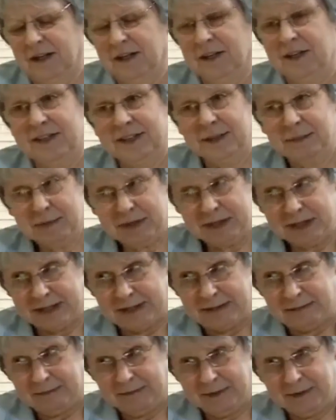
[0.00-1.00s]

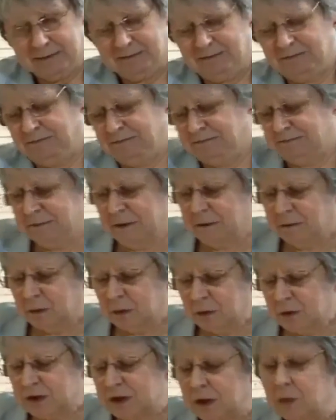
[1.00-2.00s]
Sometimes
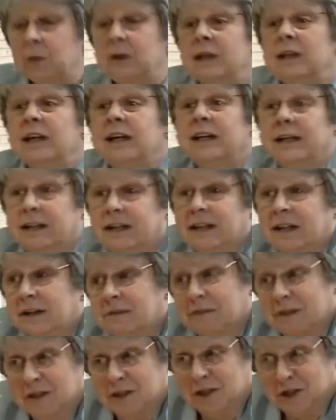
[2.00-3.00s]
people don't like
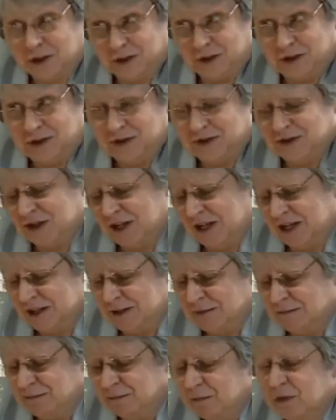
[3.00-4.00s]
having to concentrate.
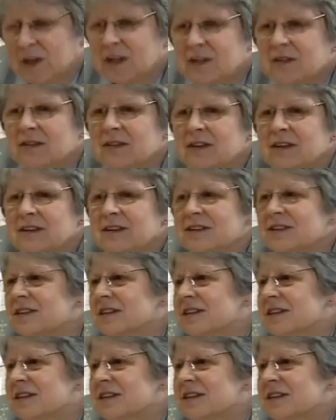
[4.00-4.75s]
Why do you think this